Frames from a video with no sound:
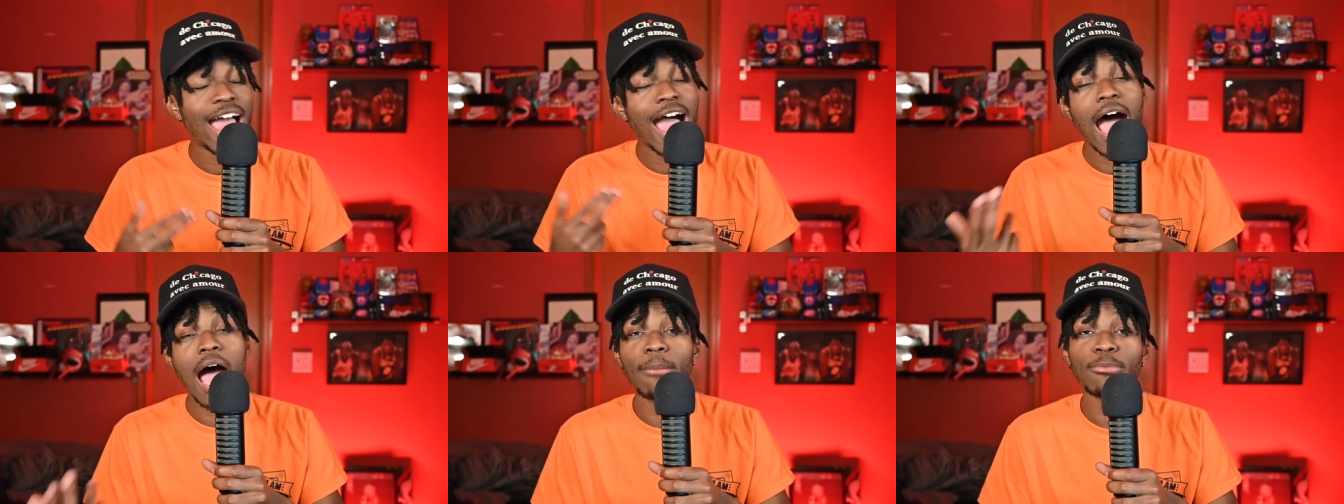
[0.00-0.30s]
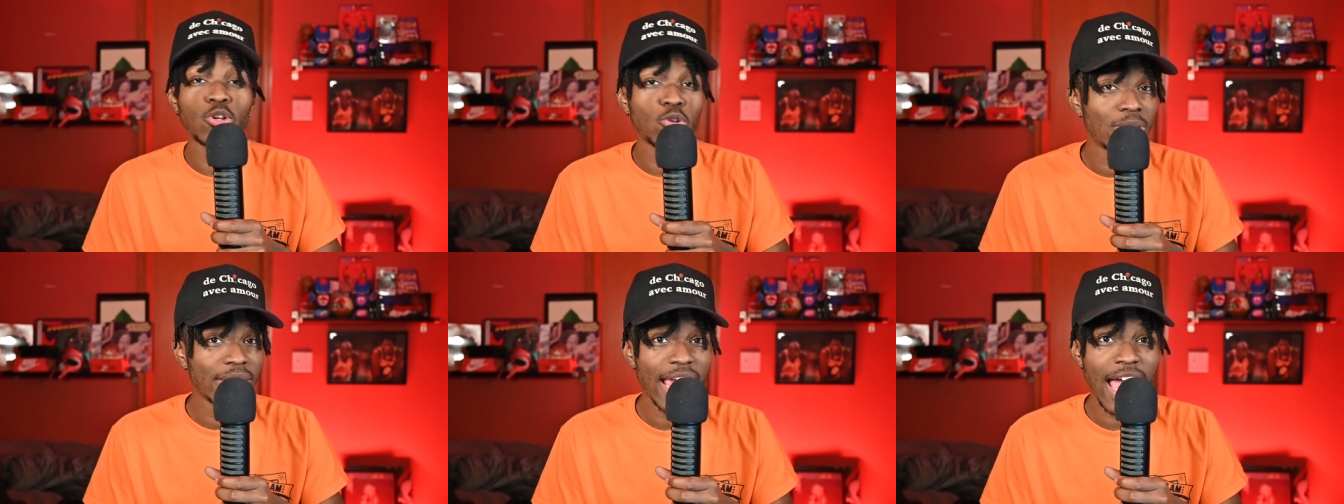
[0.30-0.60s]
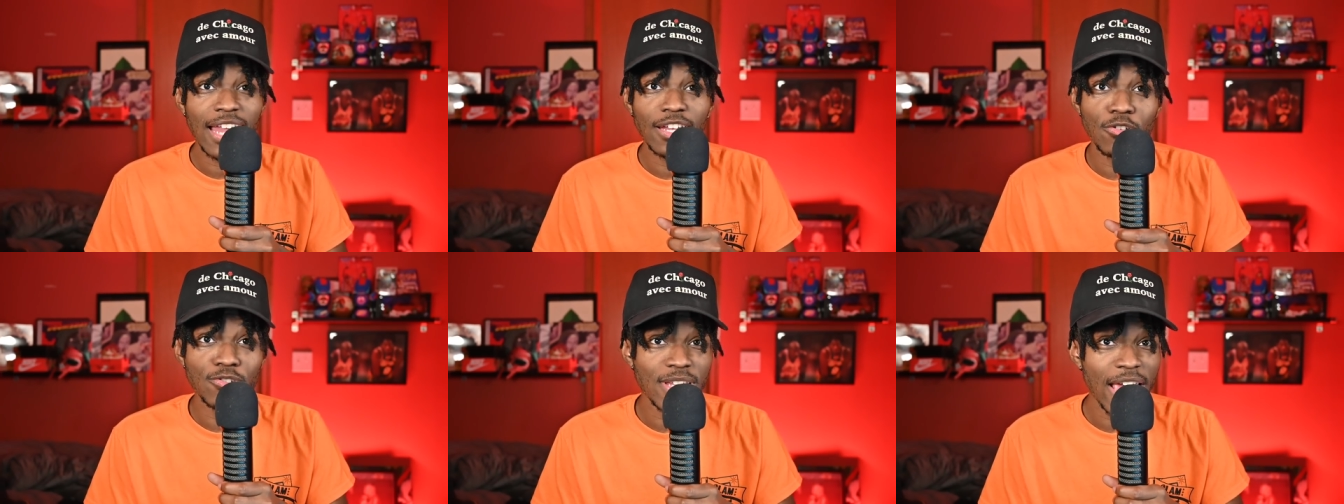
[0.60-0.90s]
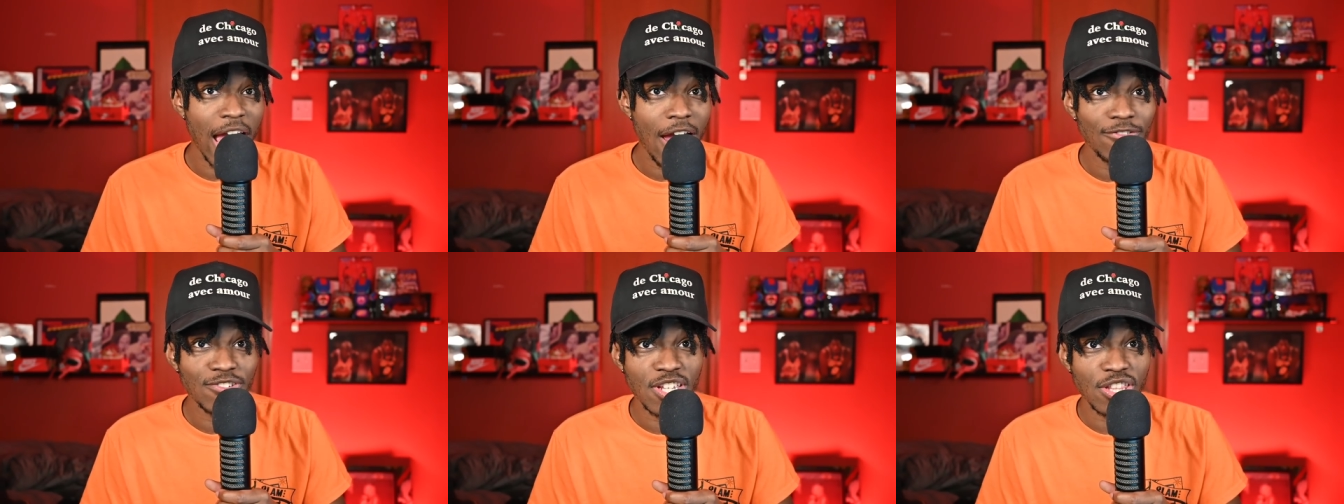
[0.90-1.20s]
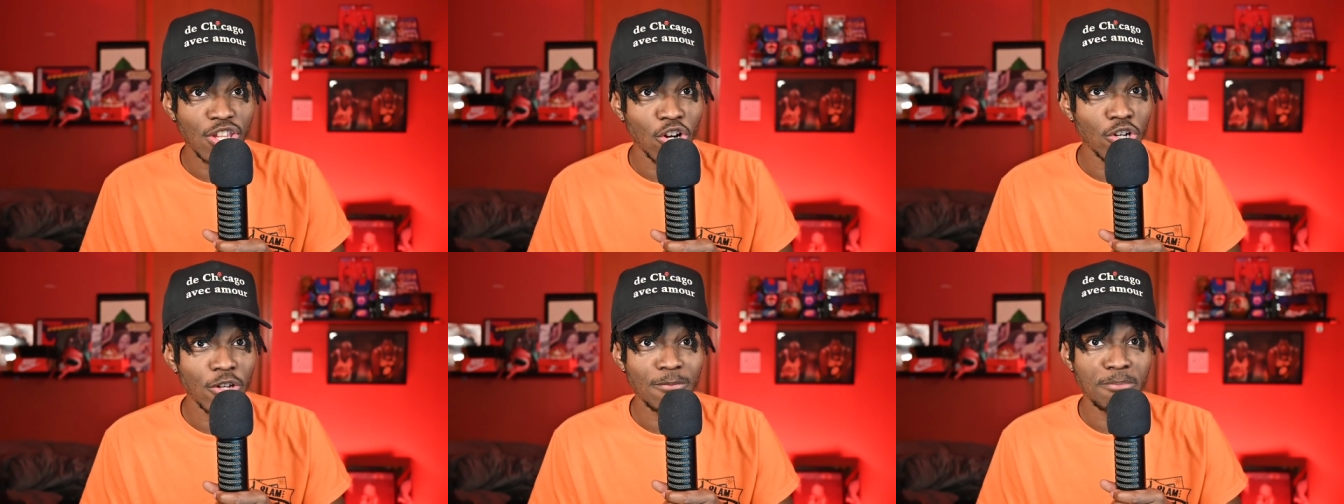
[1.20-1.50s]
Hamidou Diallo's averaging
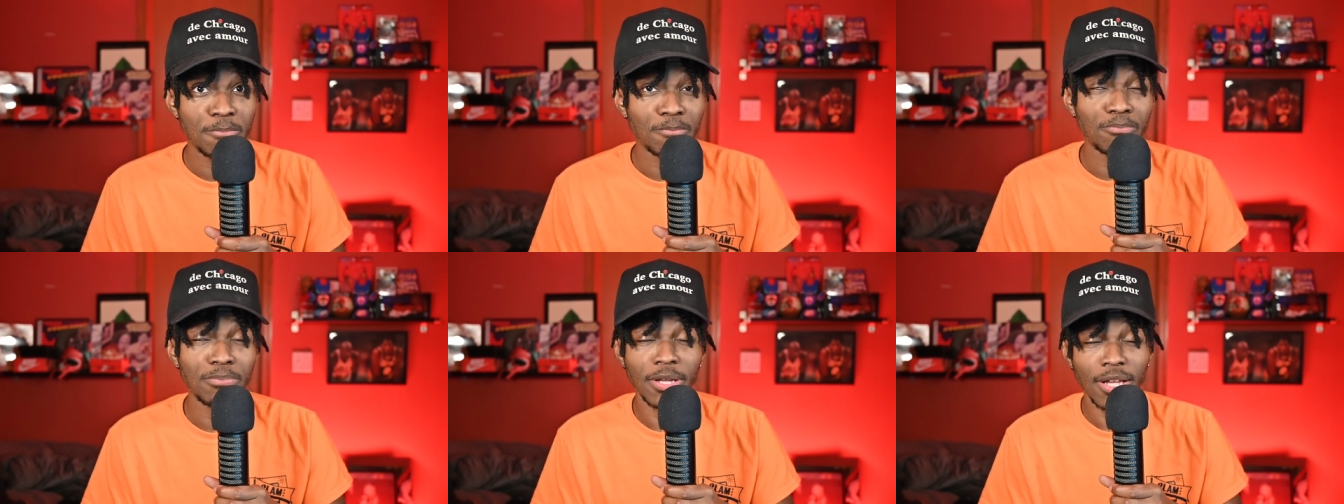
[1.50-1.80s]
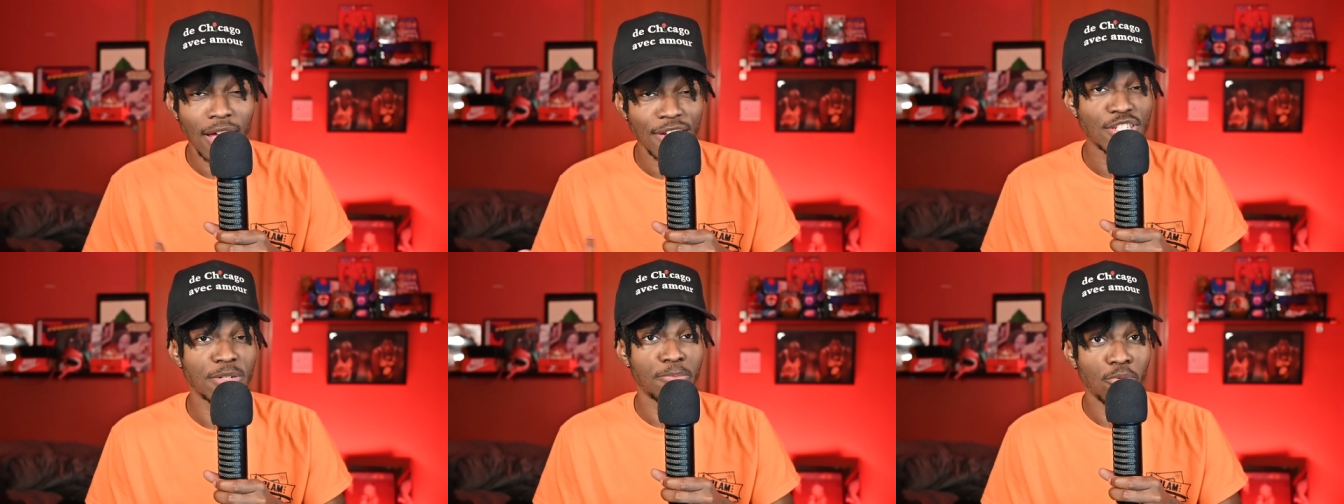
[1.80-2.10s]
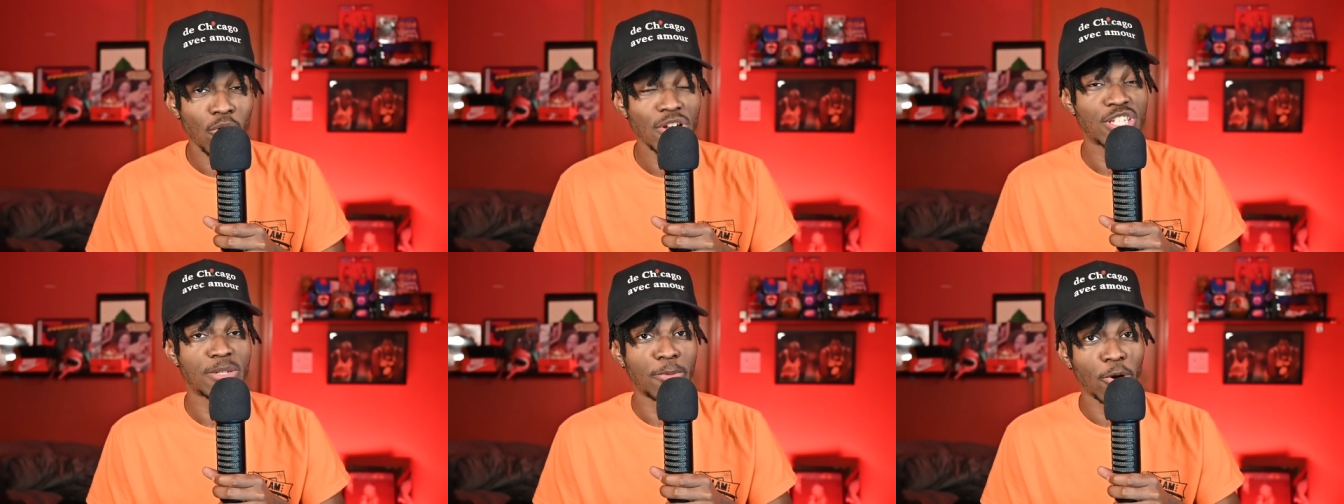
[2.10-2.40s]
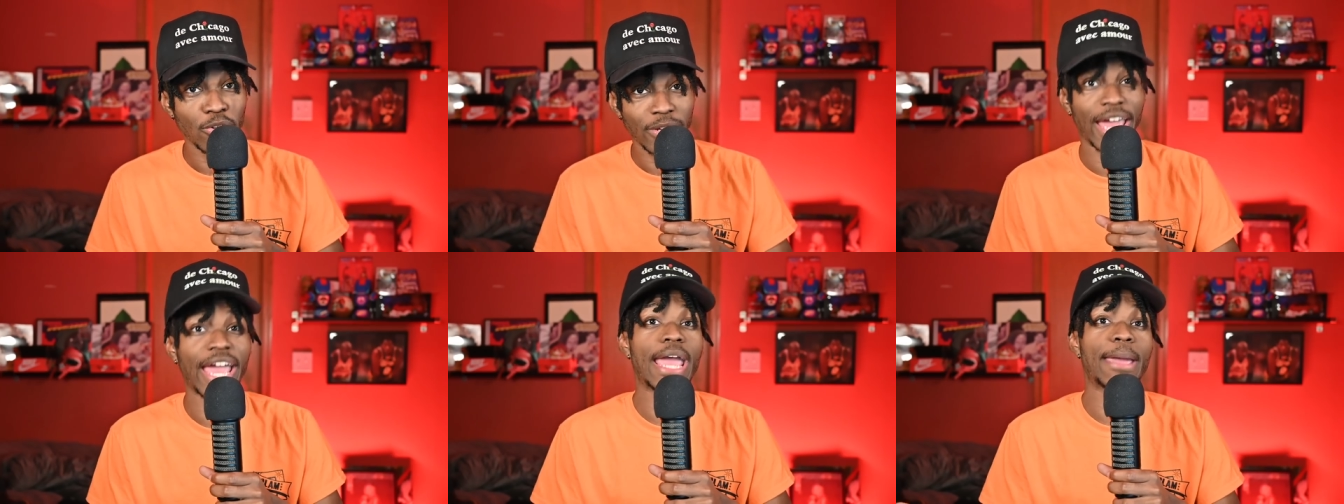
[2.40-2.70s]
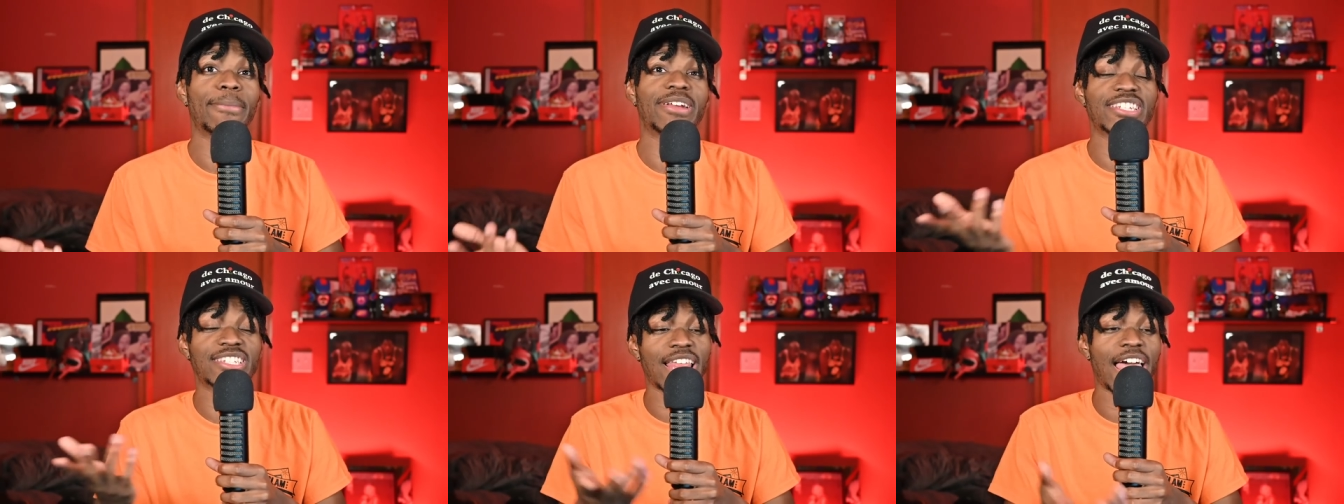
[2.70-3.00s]
30 plus points per
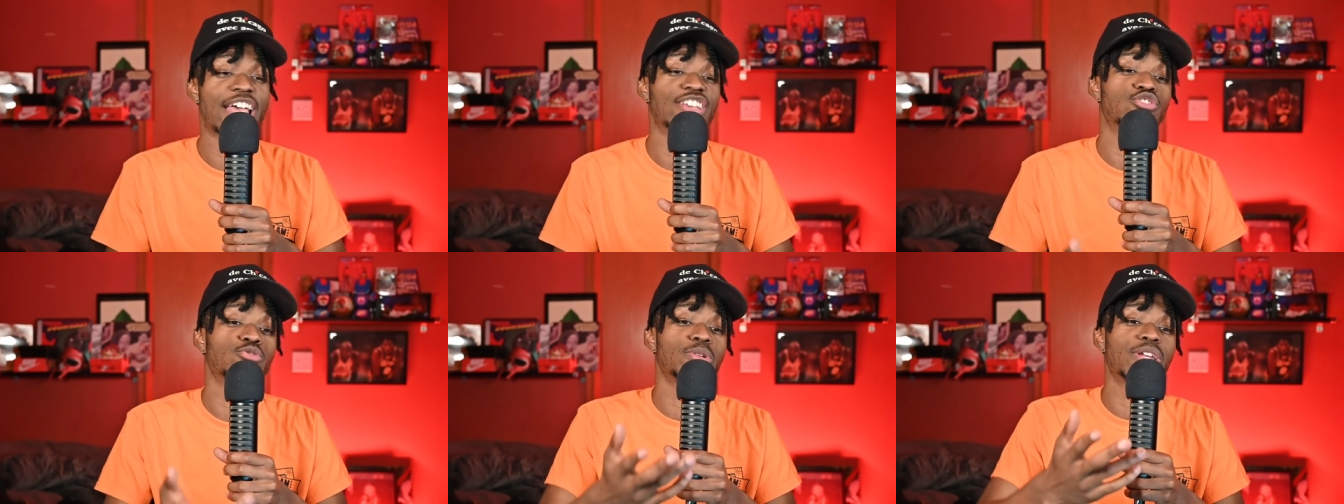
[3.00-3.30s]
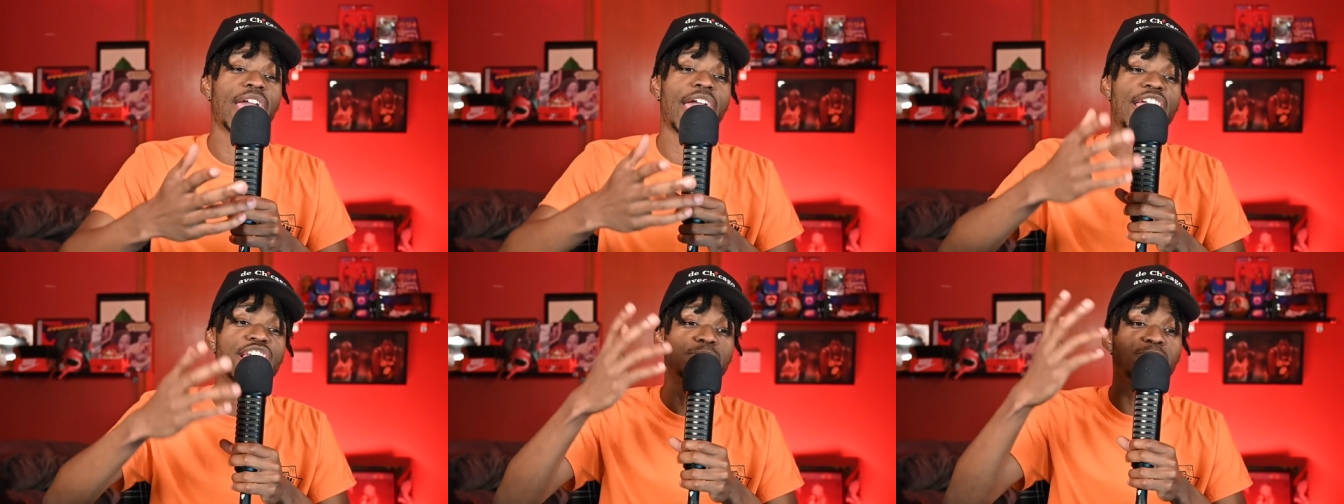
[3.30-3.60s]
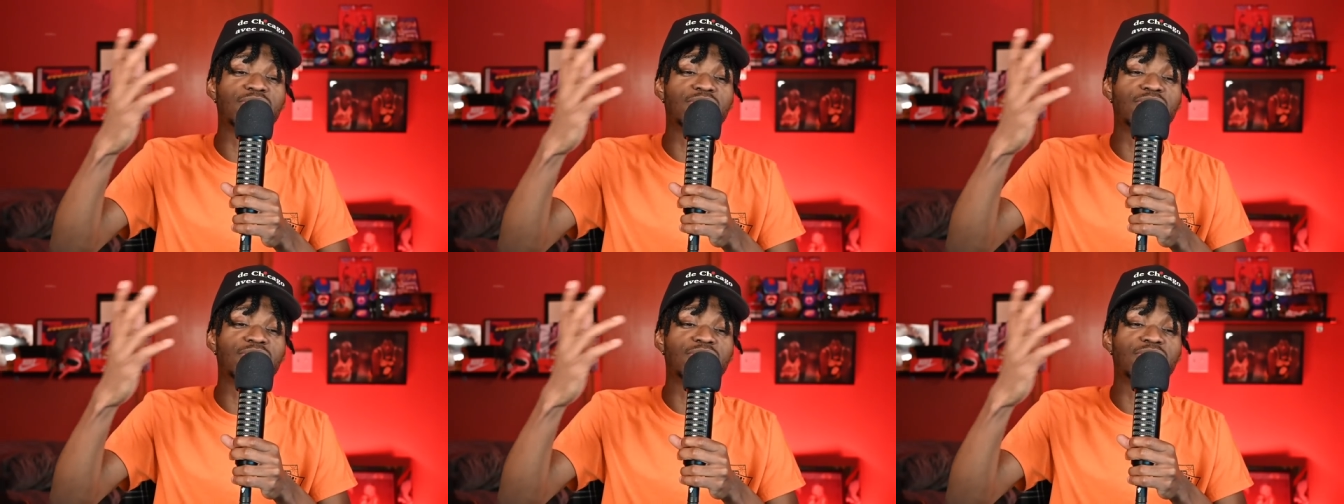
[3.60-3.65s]
game in his last three games,